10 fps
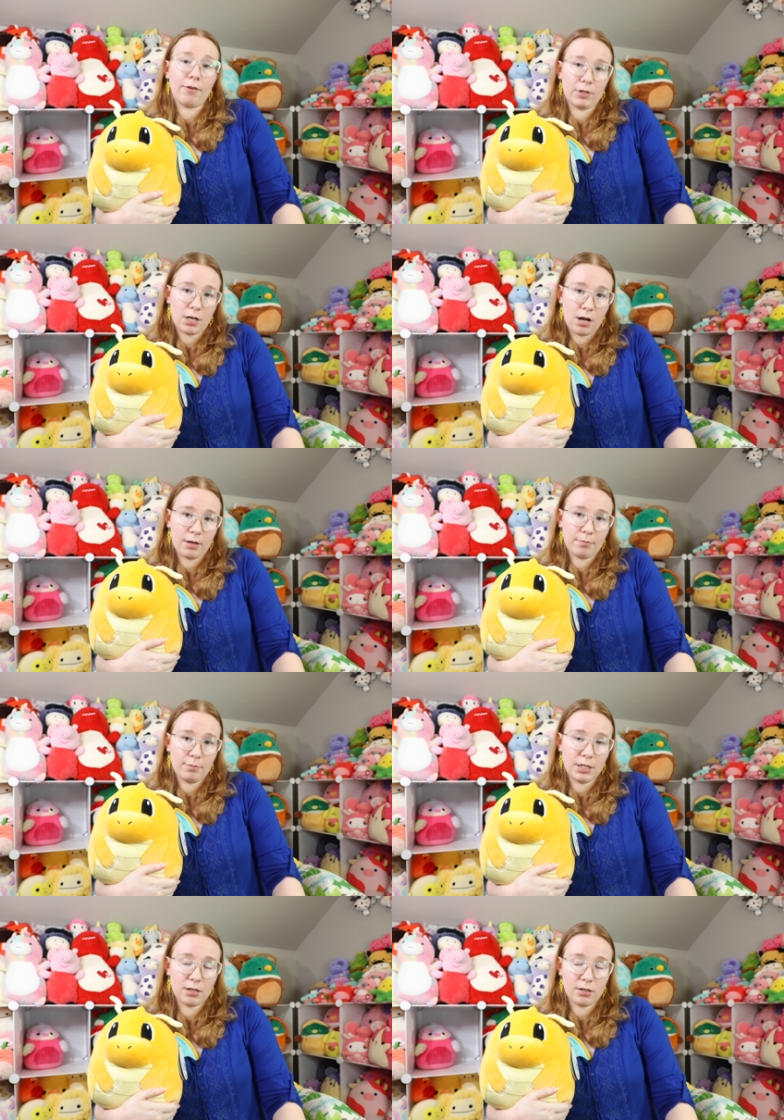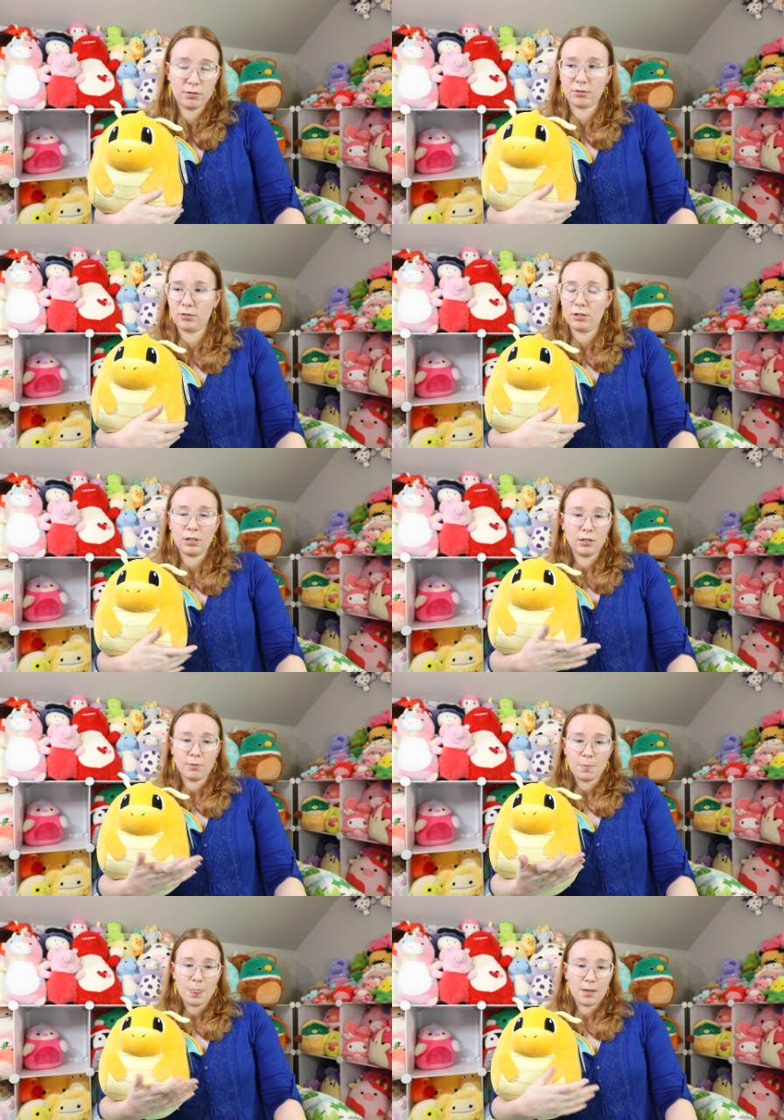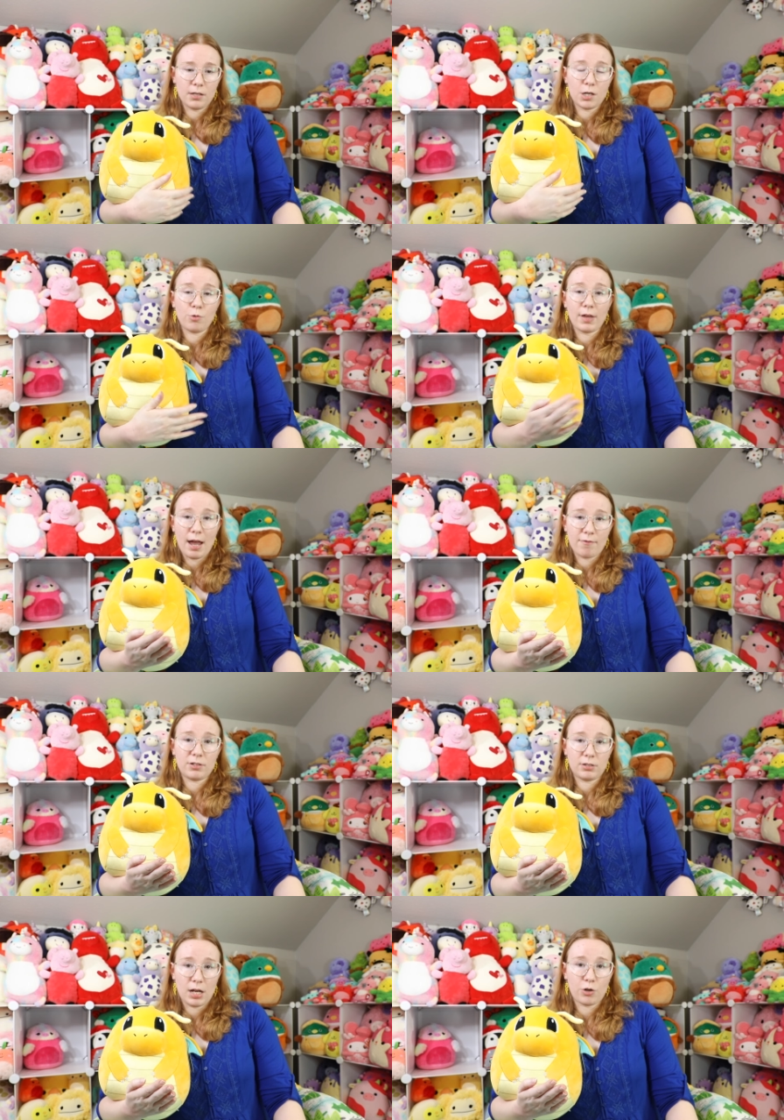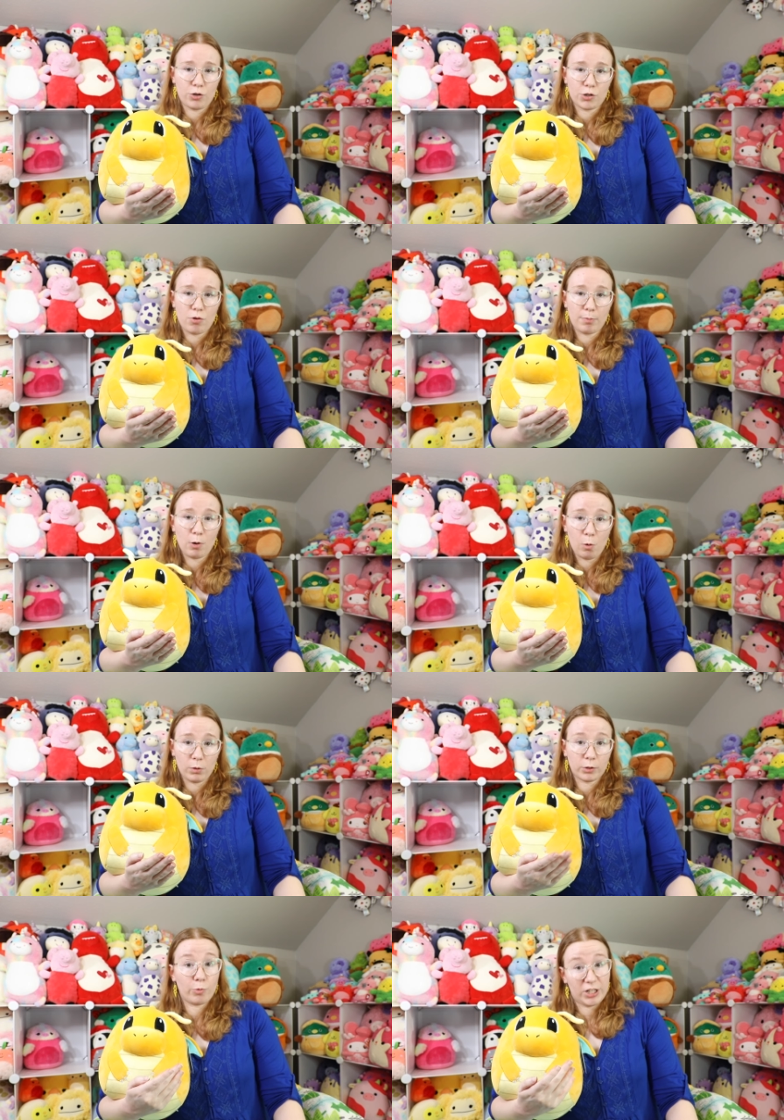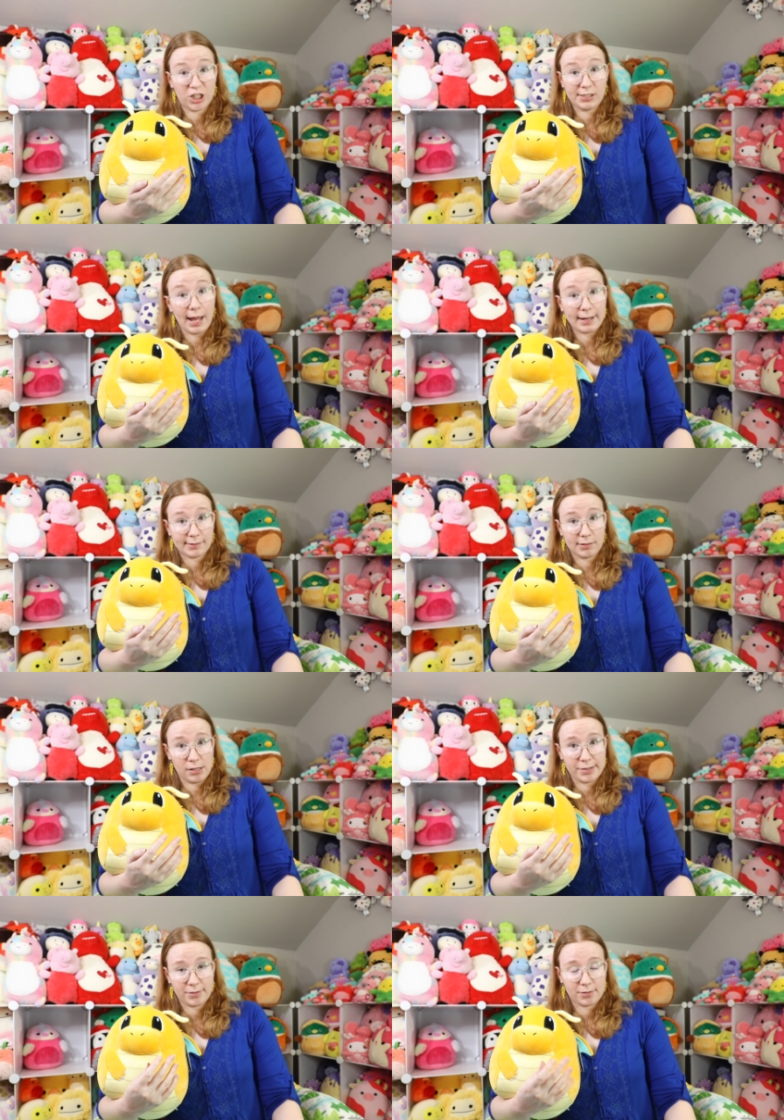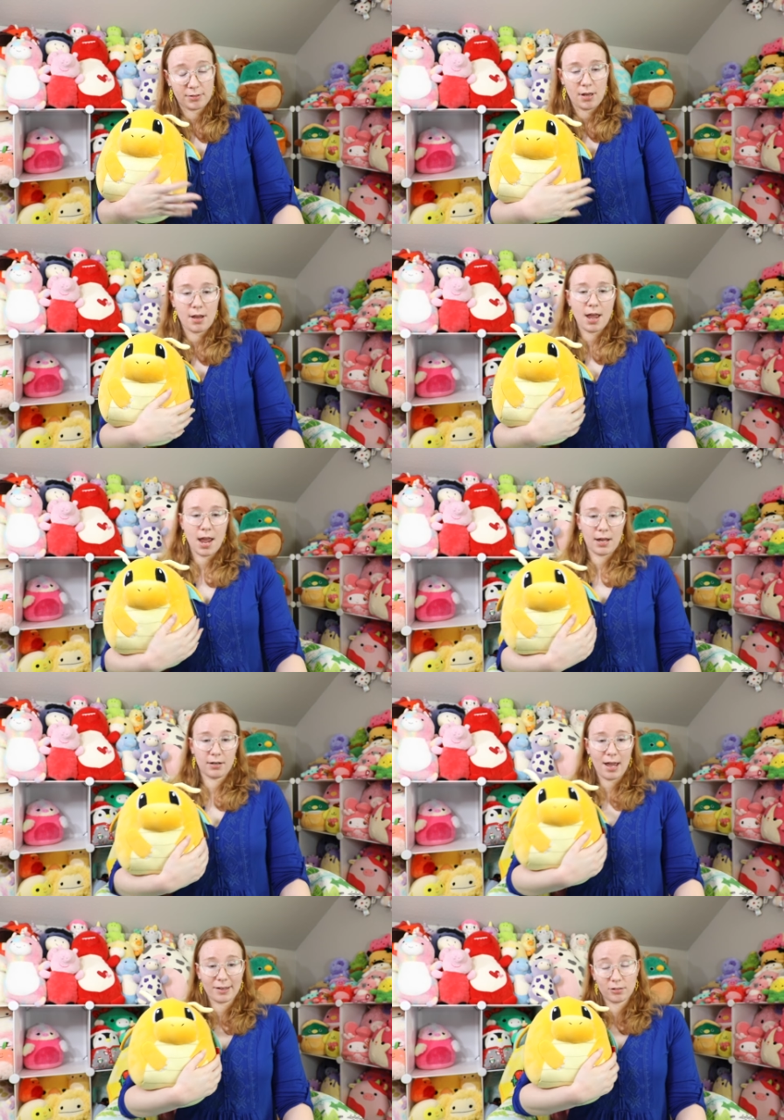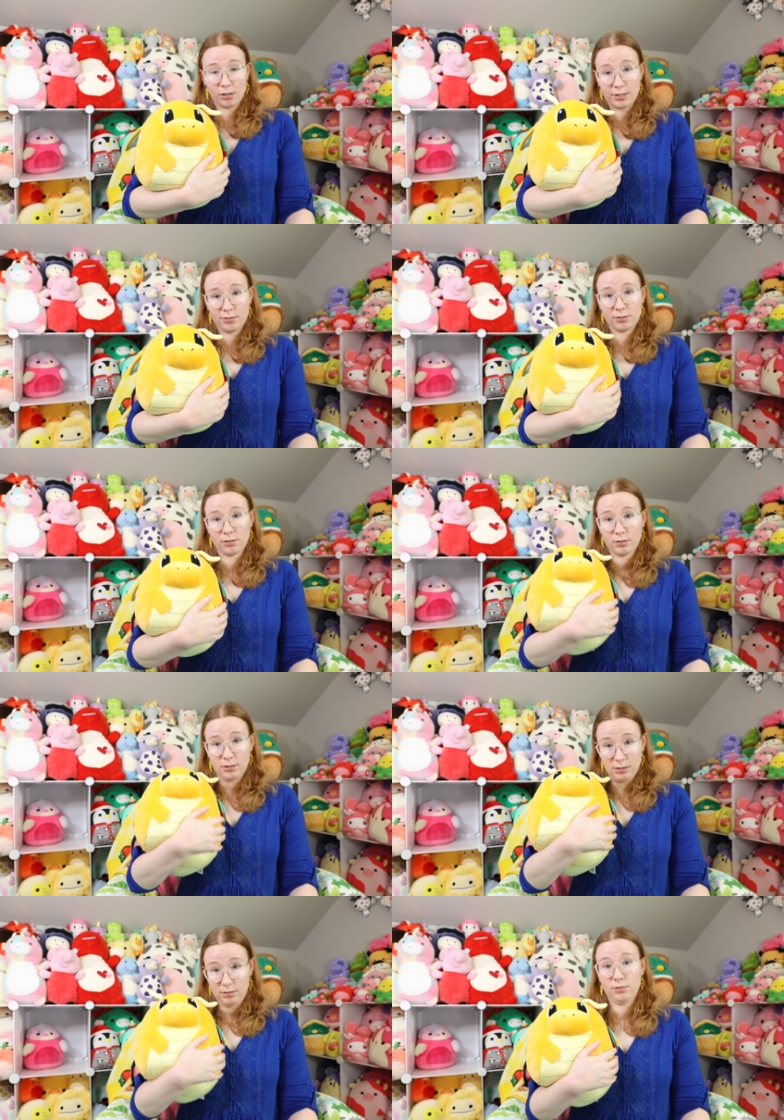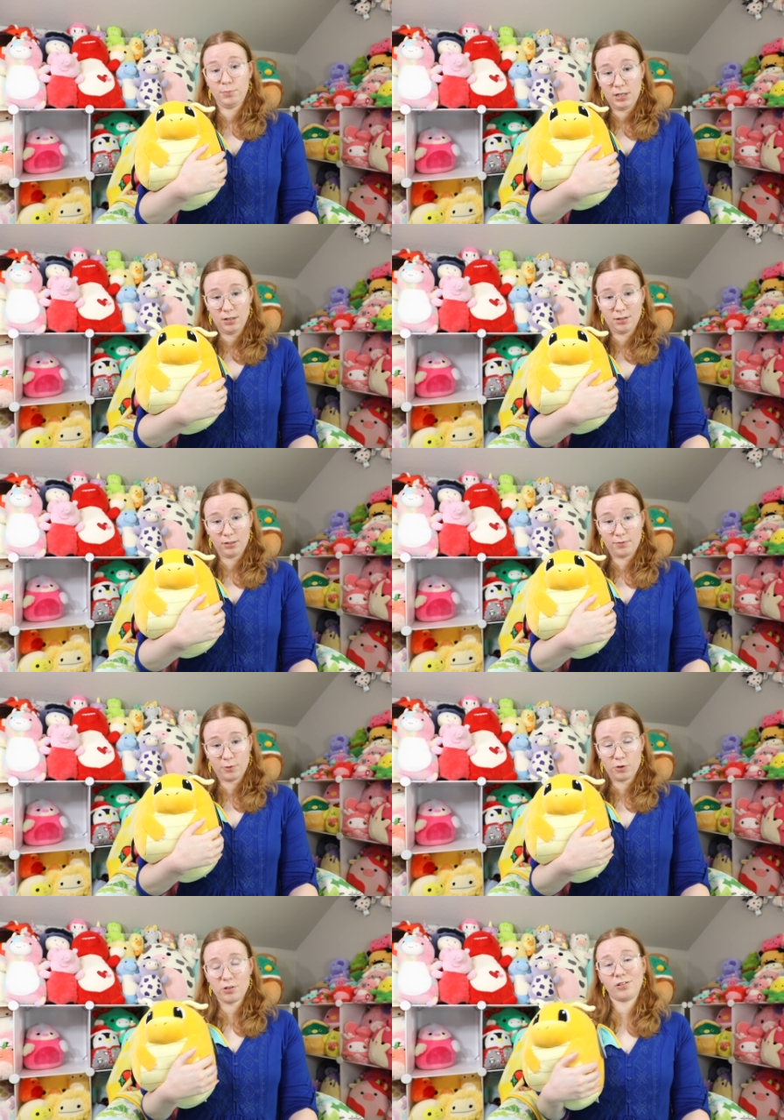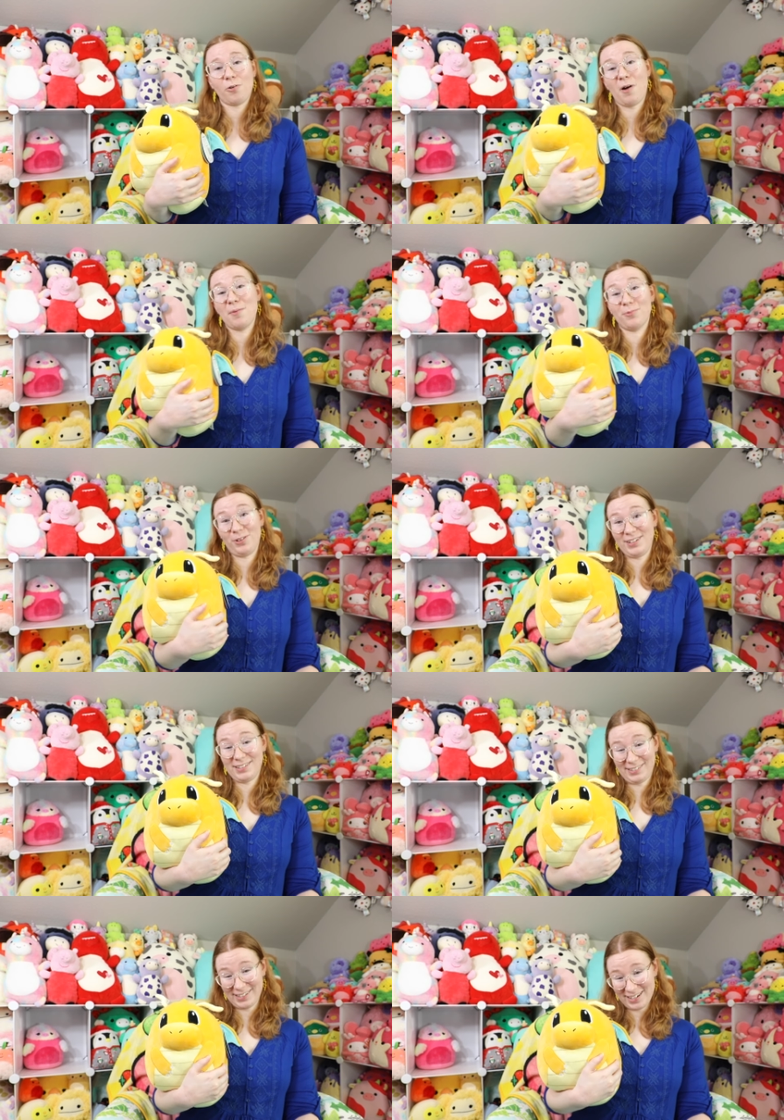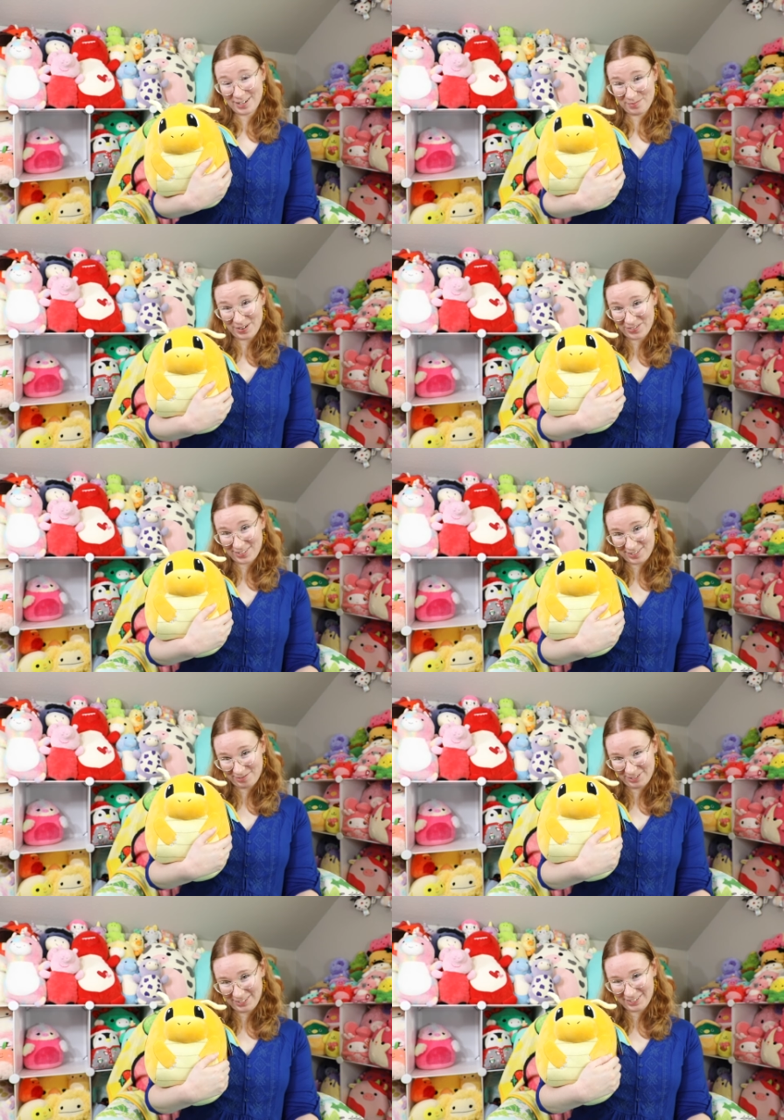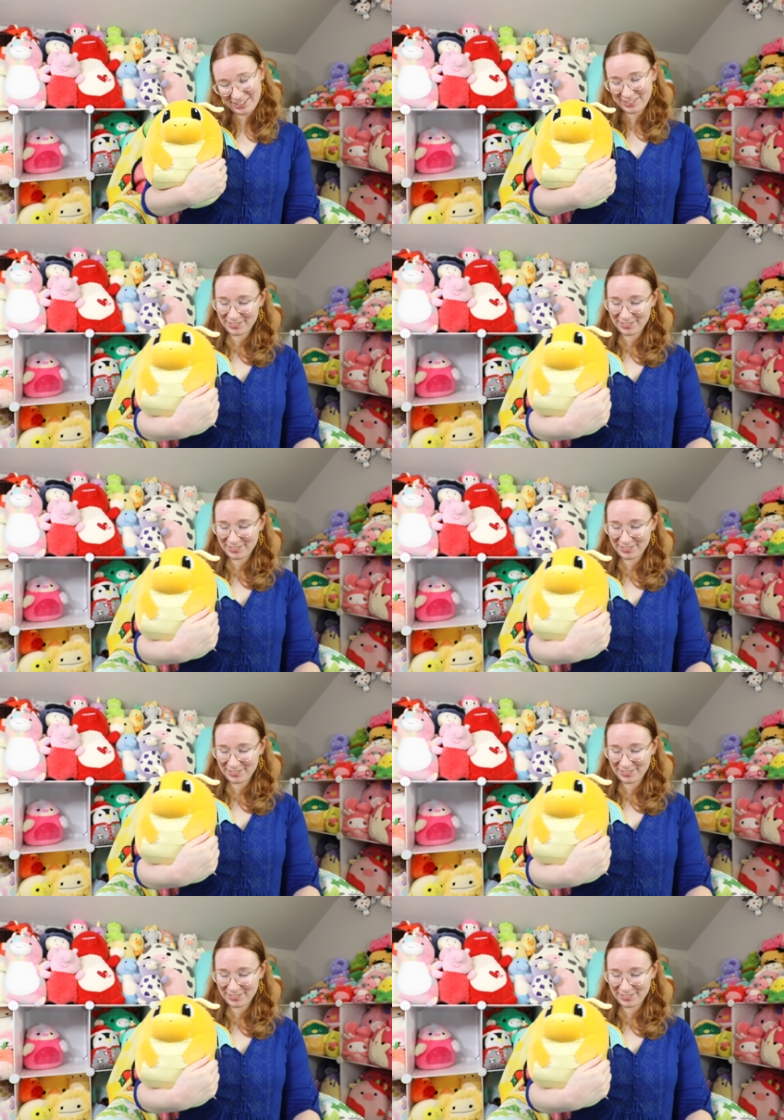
every time because, you know, they have a standard to uphold, which is excellence. And excellence is being delivered. So I'm really excited about this one.